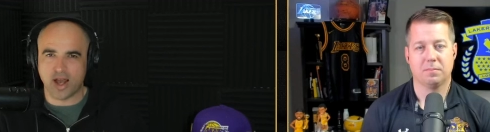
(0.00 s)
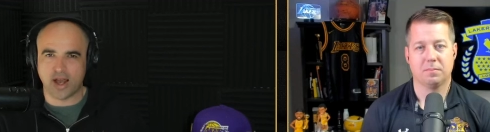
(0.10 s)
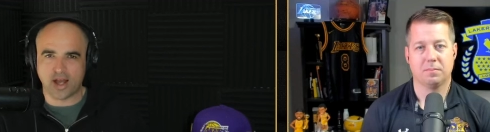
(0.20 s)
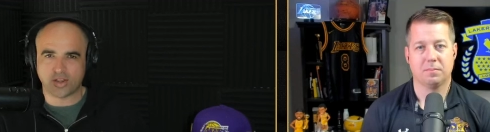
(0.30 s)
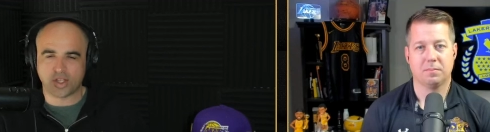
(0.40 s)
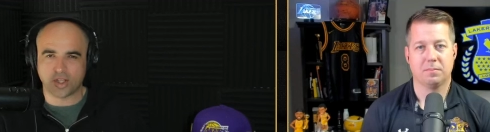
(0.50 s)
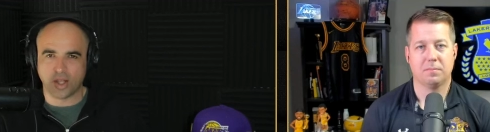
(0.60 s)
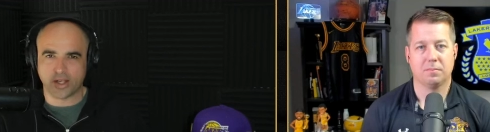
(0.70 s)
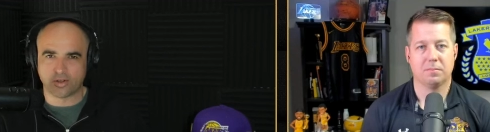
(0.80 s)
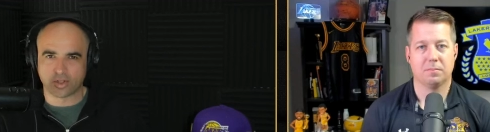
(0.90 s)
Speaker 1: I, think the
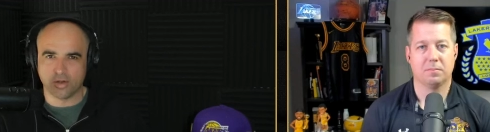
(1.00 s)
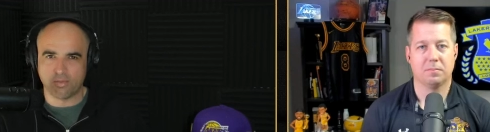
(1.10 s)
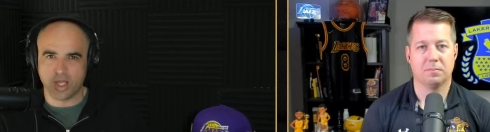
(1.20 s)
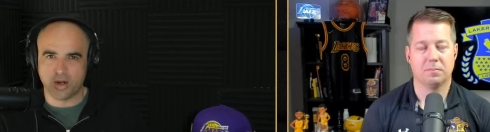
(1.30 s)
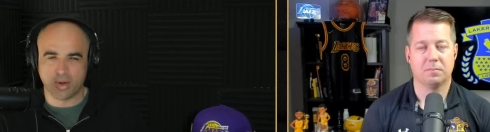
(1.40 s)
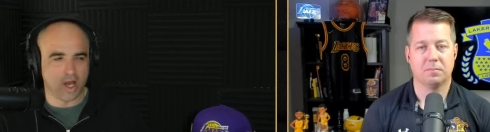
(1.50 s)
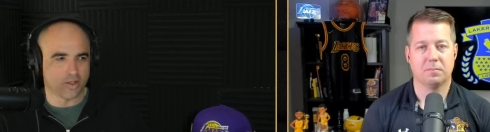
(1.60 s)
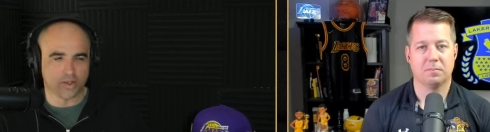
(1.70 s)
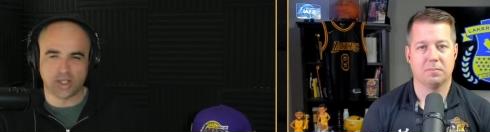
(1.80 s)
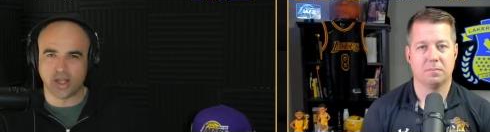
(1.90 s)
Lakers can beat them, and I also
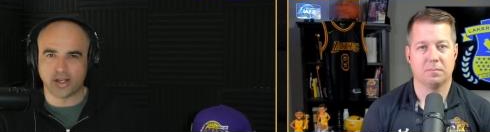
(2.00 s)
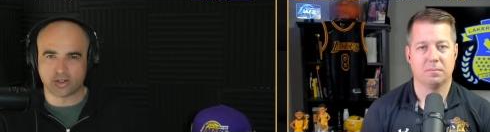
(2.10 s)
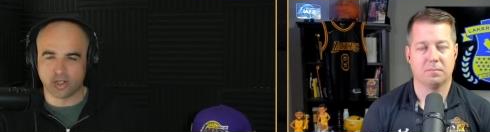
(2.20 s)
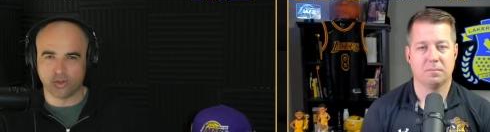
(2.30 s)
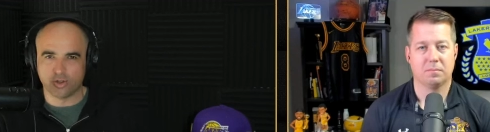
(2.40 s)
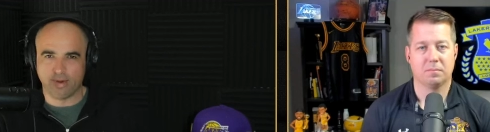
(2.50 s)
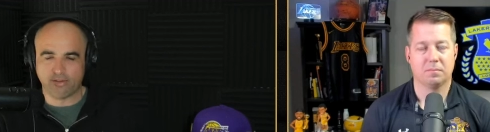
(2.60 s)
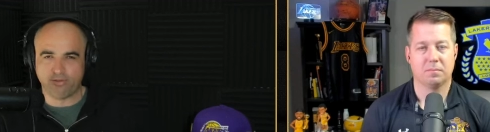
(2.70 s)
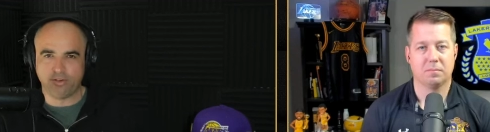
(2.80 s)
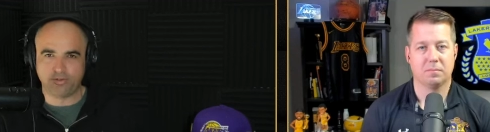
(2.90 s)
think the Lakers could lose by
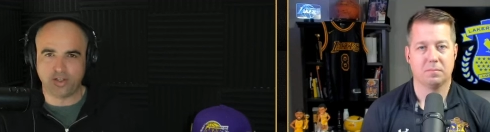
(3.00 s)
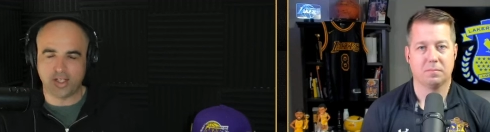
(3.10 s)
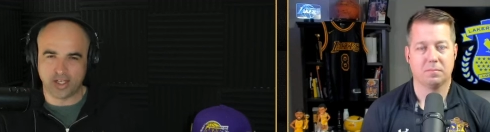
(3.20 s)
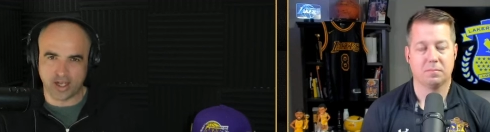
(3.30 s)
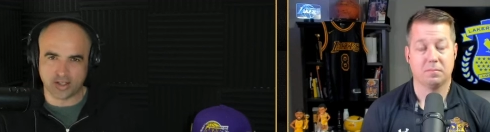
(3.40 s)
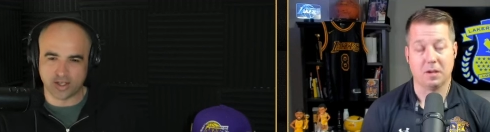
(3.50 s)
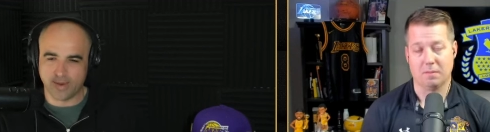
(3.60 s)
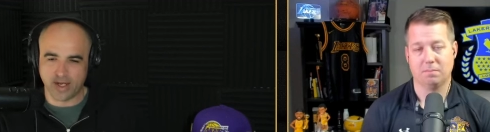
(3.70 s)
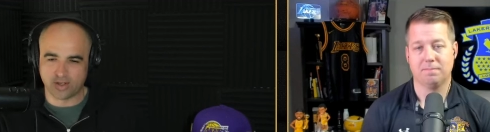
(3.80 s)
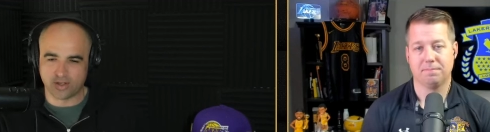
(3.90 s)
15 against them. Yeah. I
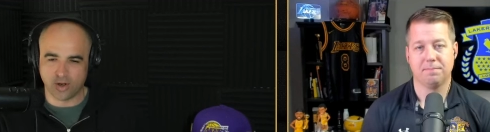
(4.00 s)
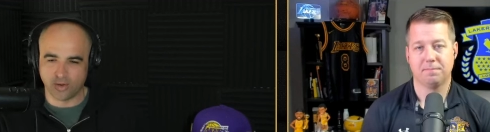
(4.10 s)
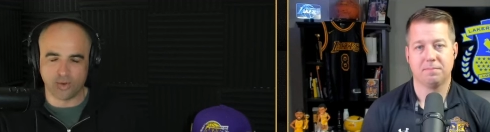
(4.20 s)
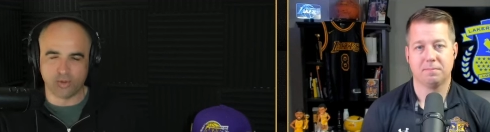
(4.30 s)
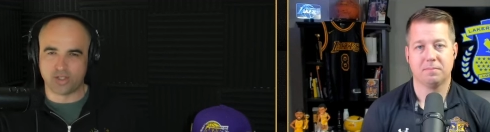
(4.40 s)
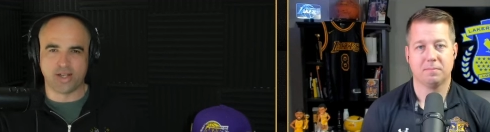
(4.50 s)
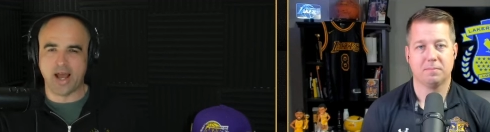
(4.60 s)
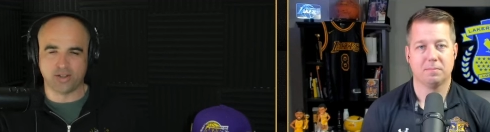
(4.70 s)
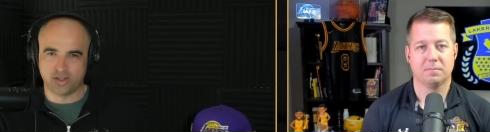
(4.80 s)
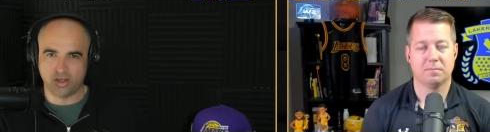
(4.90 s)
just don't know which
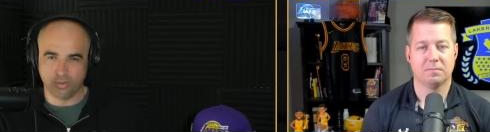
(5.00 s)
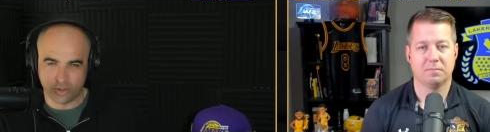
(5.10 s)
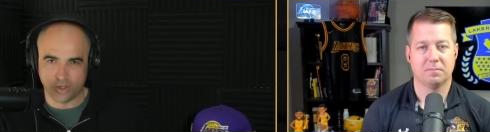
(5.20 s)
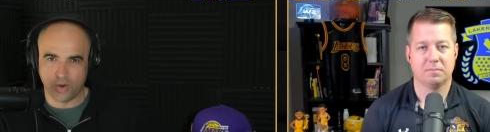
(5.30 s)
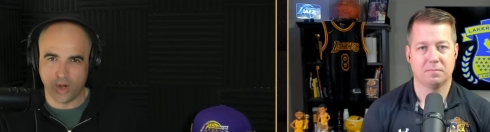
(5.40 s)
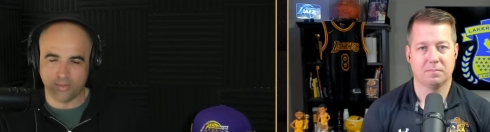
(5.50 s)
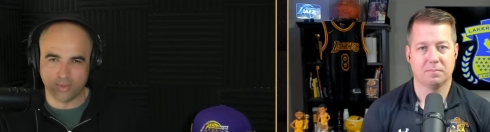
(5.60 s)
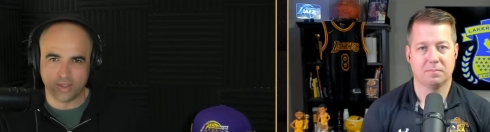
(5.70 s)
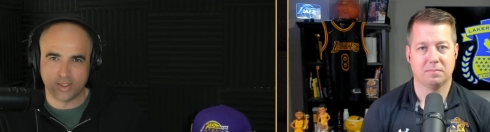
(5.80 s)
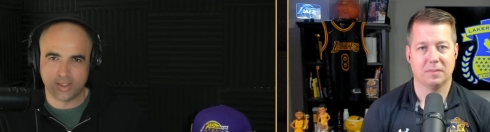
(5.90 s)
Dallas team would show up.
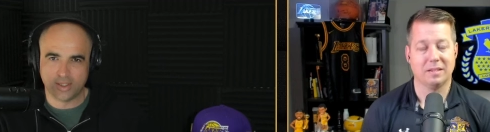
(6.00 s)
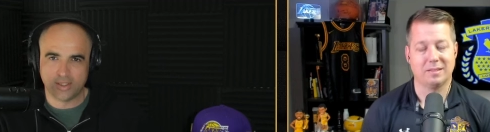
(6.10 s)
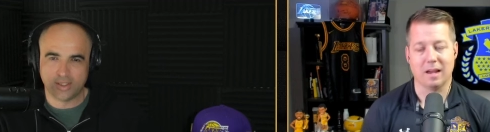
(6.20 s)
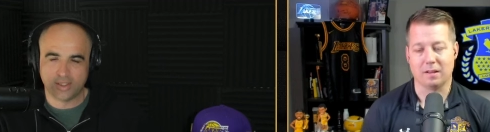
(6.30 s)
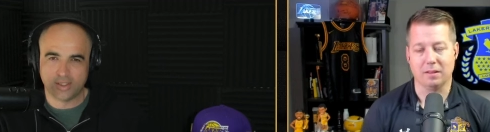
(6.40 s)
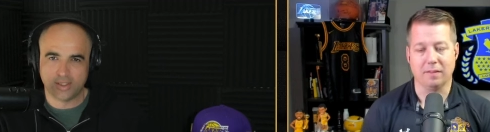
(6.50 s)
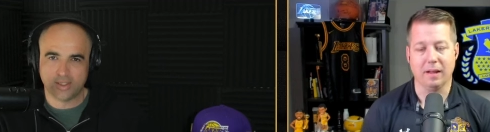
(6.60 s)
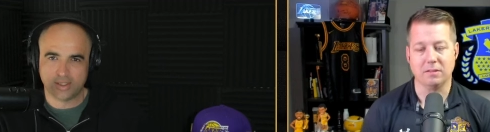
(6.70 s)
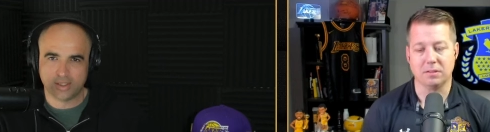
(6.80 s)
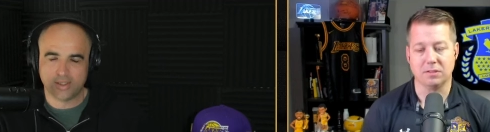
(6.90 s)
Speaker 2: Exactly. And
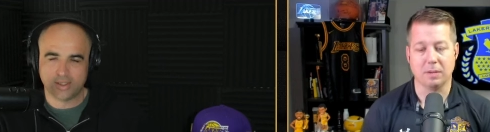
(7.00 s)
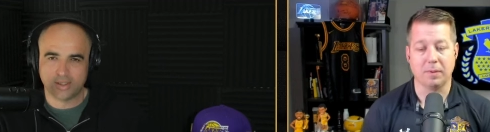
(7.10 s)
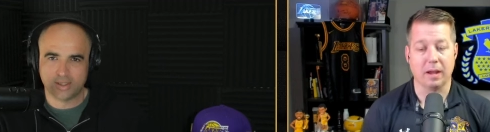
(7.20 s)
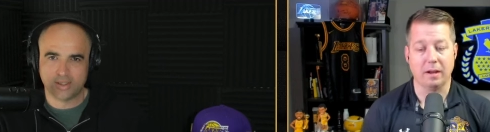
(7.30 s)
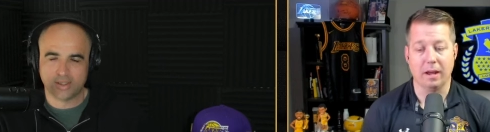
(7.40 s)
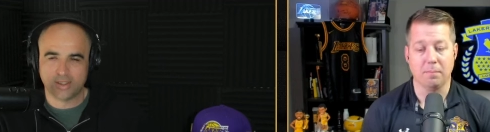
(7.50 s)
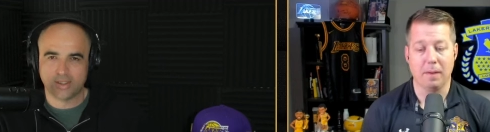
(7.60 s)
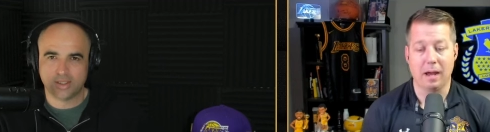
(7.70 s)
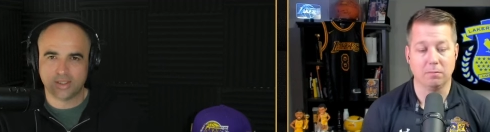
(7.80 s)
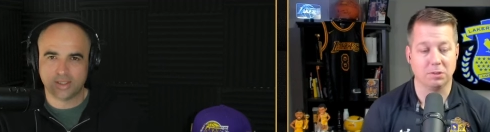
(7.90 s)
that's the same thing. And and
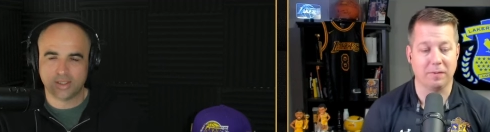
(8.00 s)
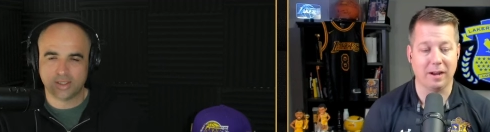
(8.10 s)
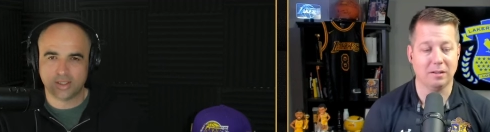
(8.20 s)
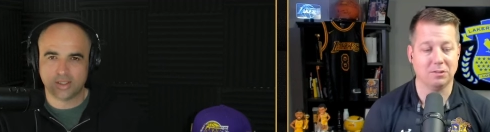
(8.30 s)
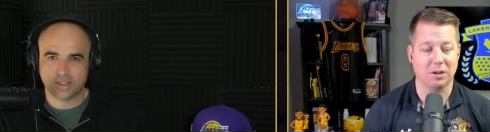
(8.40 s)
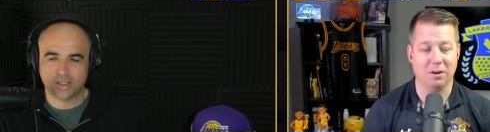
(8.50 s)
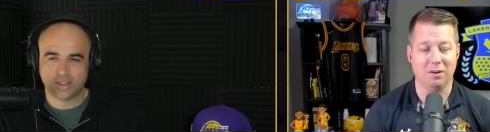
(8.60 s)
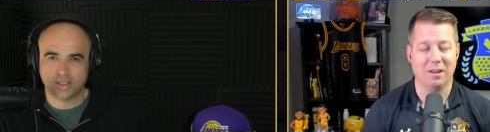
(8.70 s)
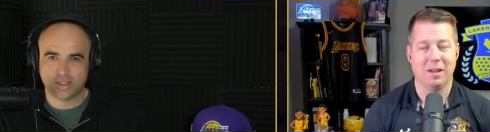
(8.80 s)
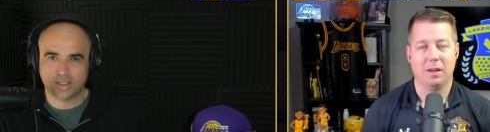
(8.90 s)
Mavs fans
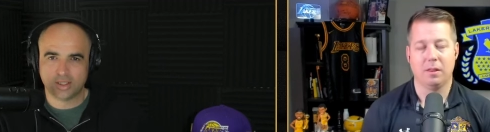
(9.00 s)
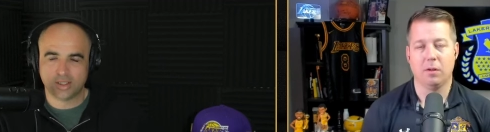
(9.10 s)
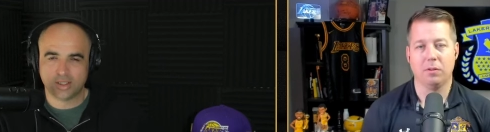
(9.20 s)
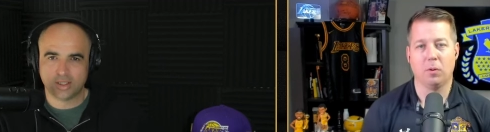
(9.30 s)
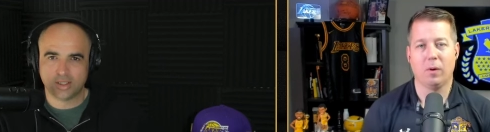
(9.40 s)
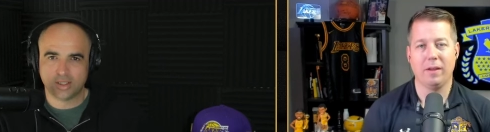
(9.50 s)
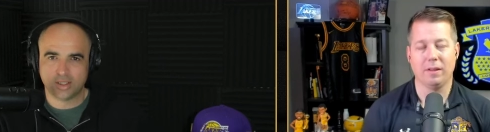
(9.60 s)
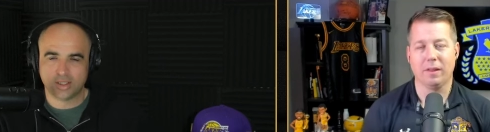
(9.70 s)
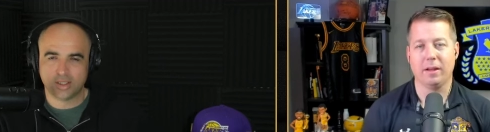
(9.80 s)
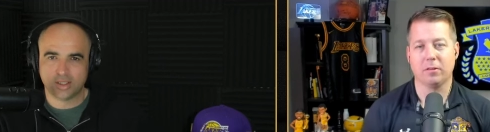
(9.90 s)
are the, the way
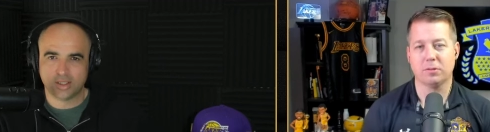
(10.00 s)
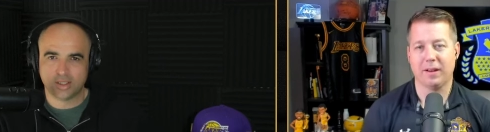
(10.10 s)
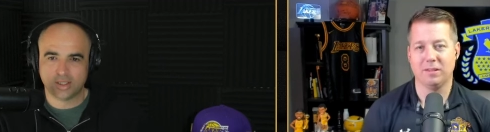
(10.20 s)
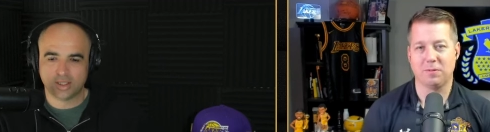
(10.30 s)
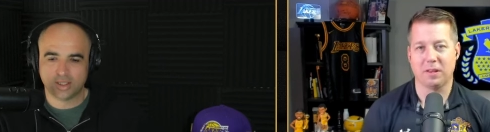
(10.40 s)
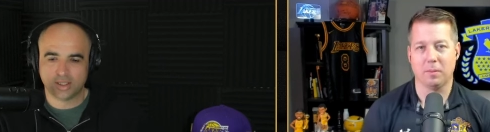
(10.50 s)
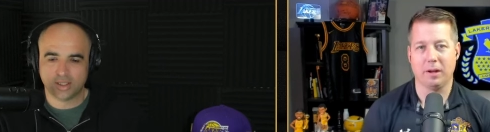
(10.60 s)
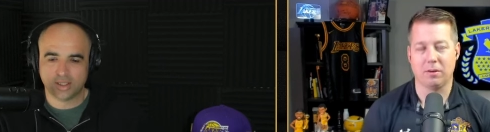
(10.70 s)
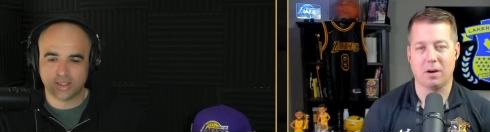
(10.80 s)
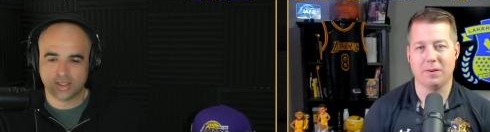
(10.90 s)
that Lakers fans feel
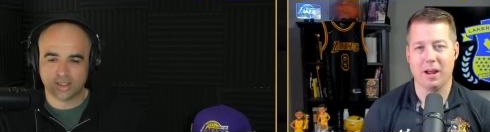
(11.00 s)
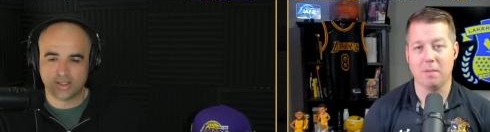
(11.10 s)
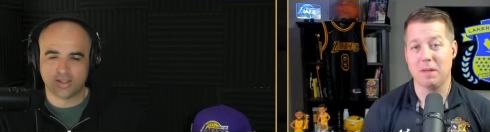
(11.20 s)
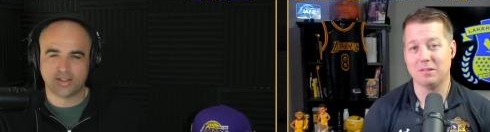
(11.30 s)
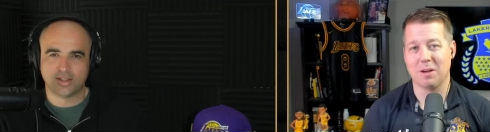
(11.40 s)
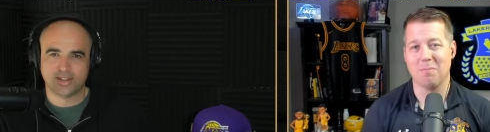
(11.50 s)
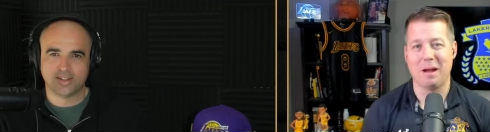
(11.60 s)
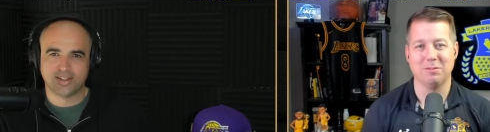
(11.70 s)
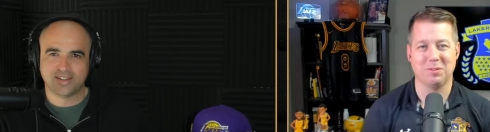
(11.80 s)
about Darvin Ham, that's how Mavs